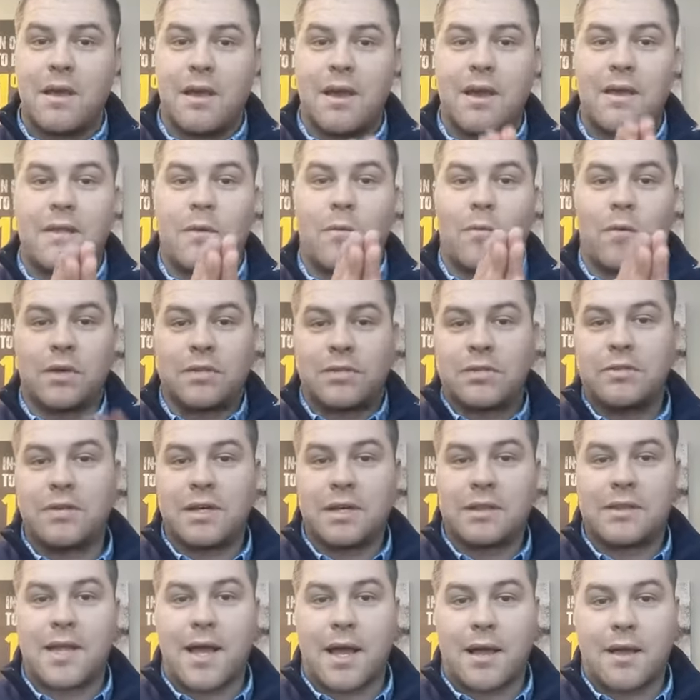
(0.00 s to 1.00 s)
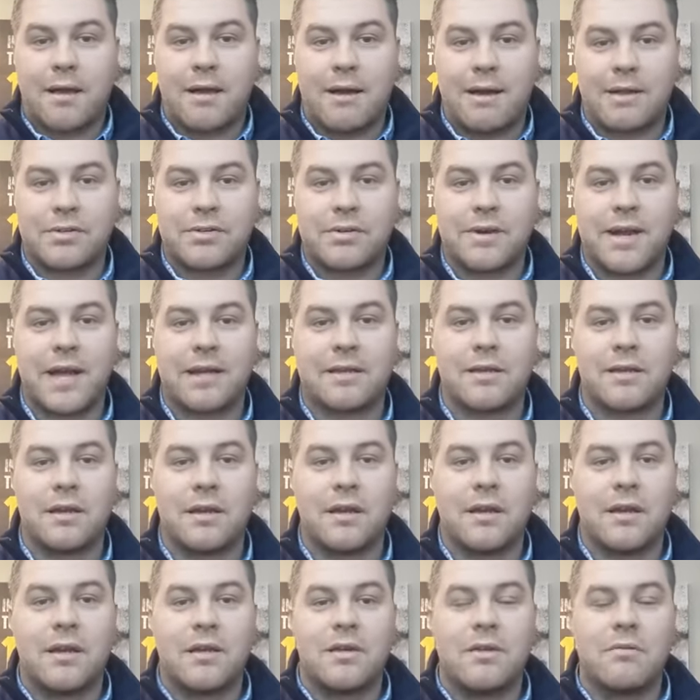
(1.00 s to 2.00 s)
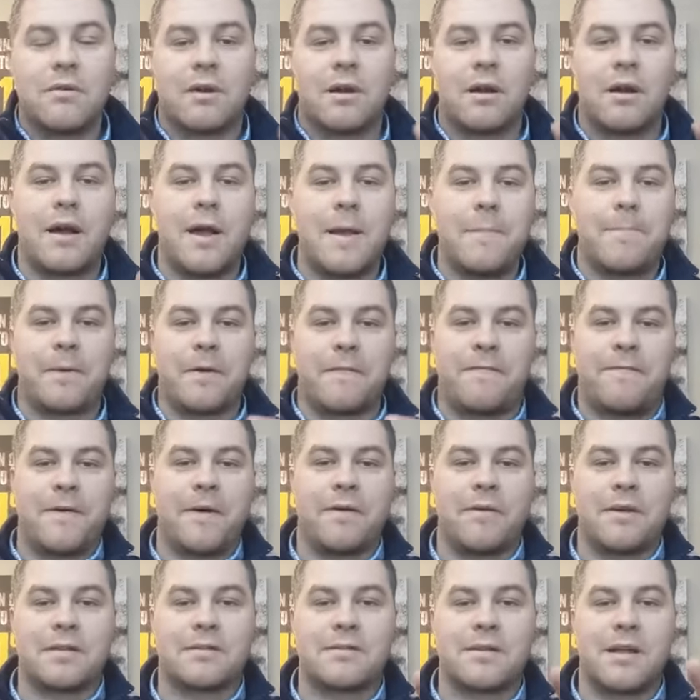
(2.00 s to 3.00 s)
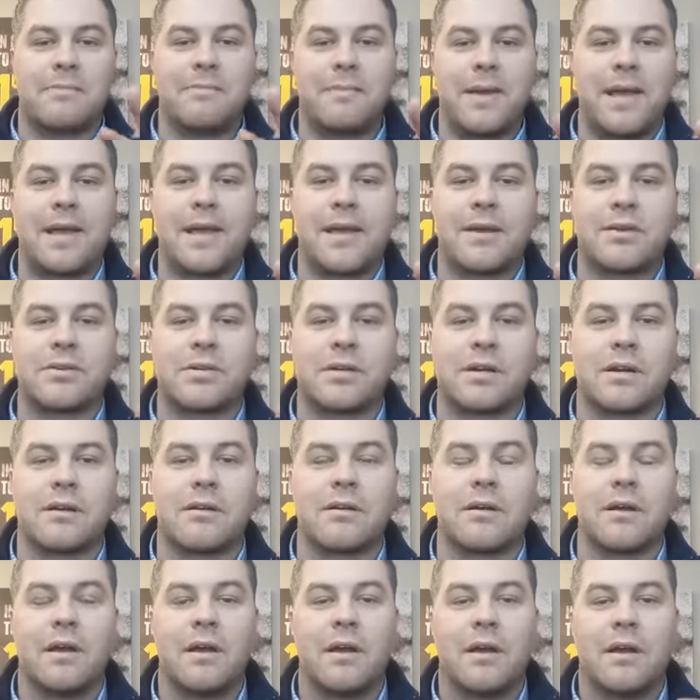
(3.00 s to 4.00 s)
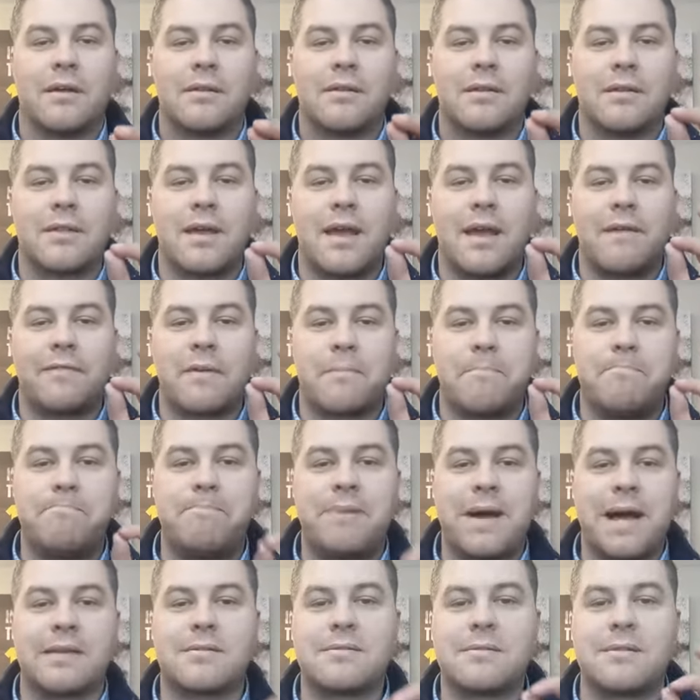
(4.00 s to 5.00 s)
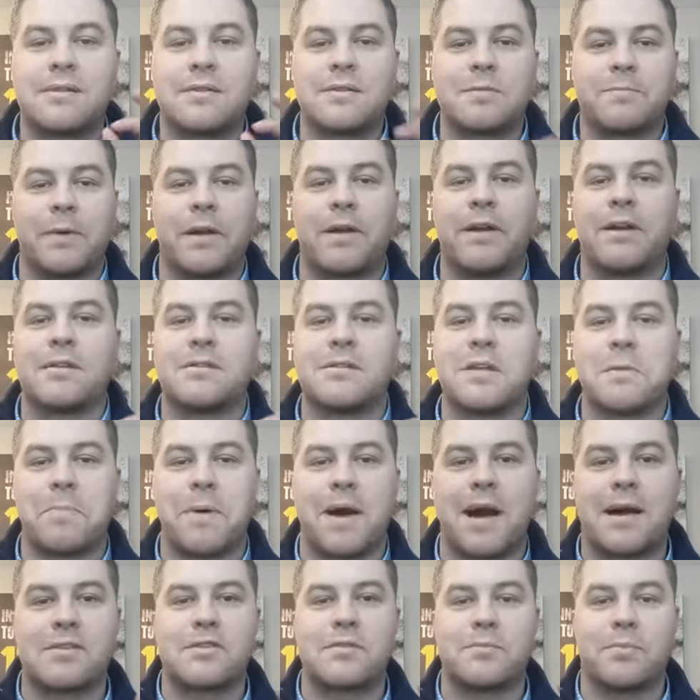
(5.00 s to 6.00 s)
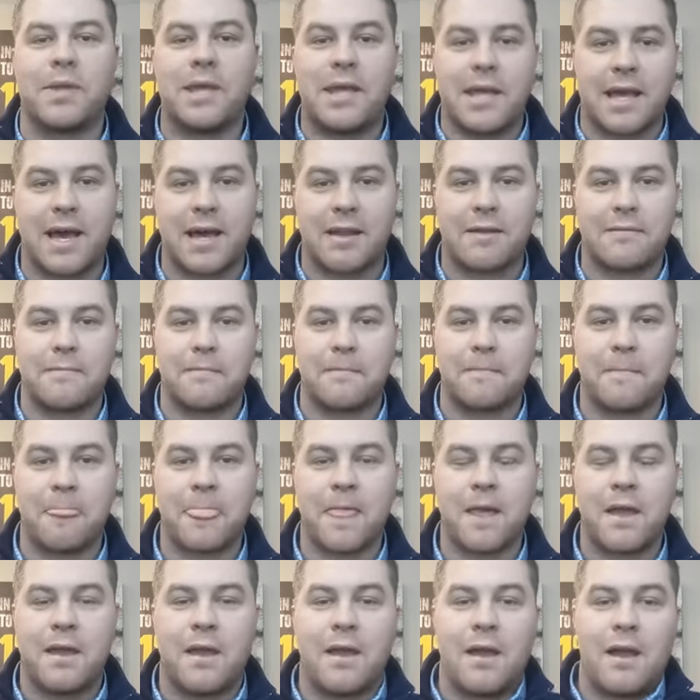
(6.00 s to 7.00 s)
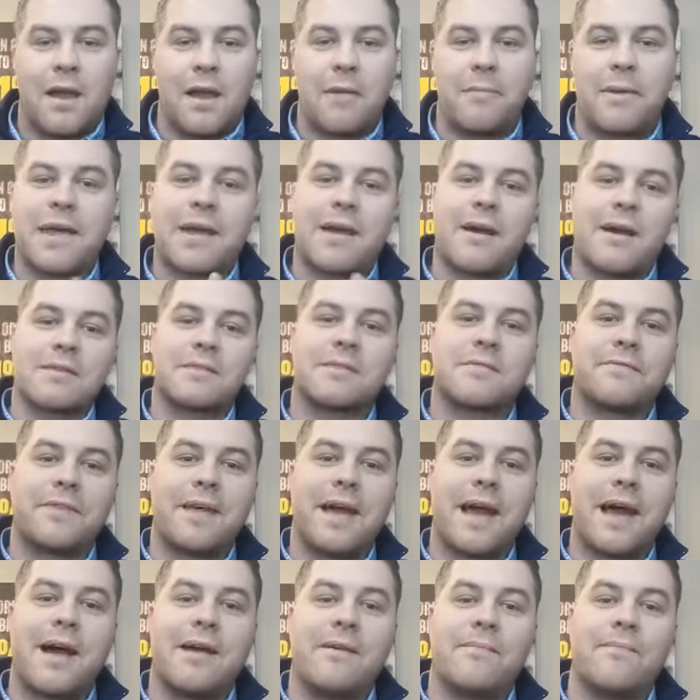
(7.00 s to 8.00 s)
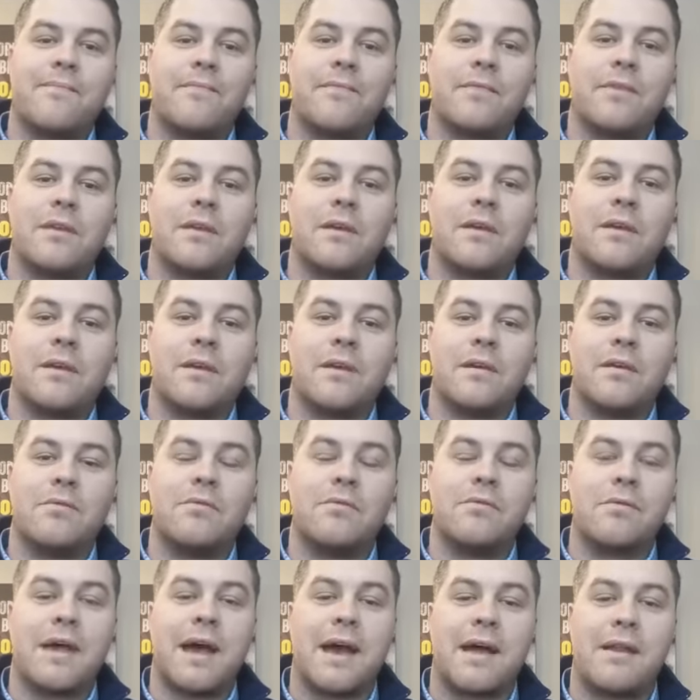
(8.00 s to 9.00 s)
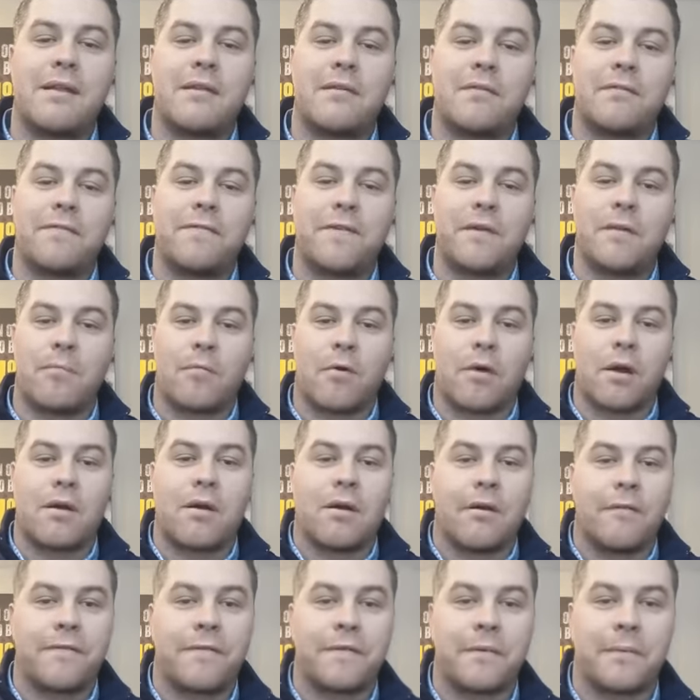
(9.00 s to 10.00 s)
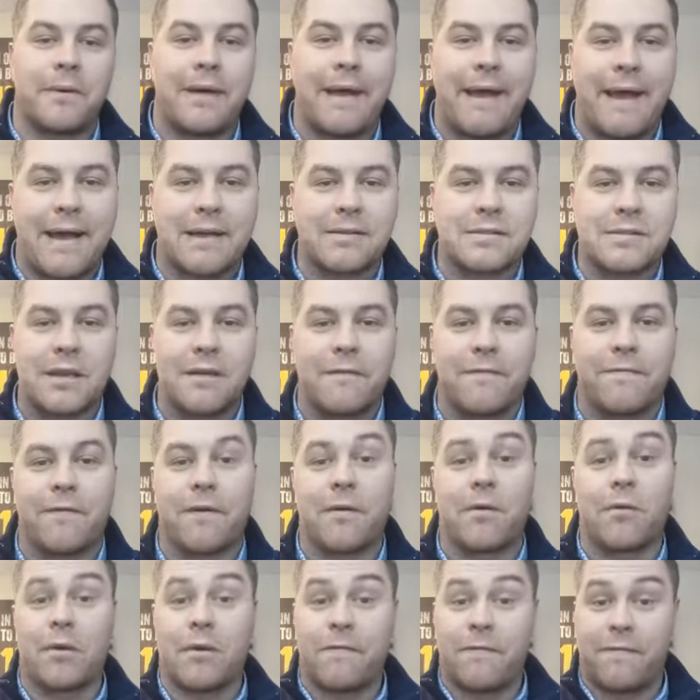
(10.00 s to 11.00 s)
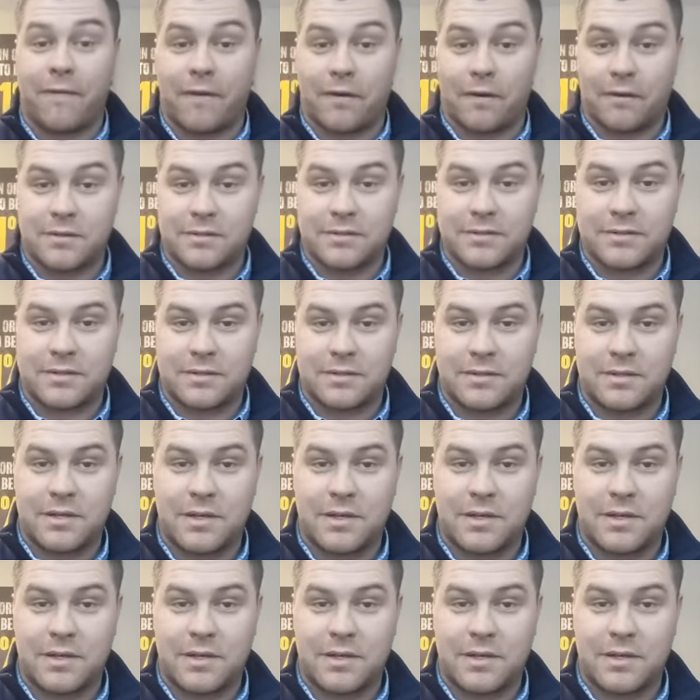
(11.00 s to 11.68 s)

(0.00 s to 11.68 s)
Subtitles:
And then once you get that contract, you are hyper-focused on making sure that they have the best experience they possibly can. And because of that, you then feel more comfortable asking for referrals